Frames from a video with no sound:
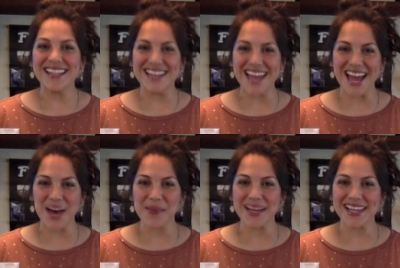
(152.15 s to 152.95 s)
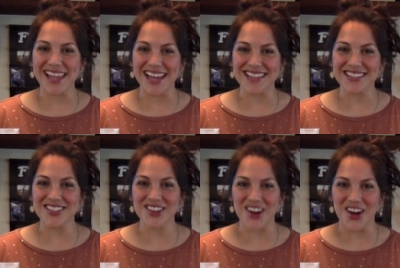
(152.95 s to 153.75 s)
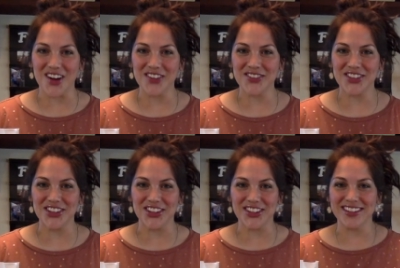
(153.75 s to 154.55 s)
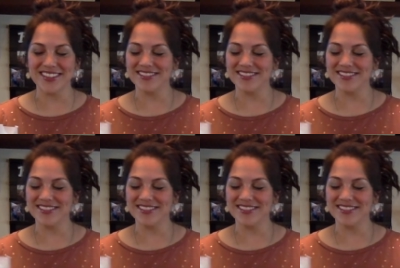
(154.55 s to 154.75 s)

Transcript: Now my glasses are all full.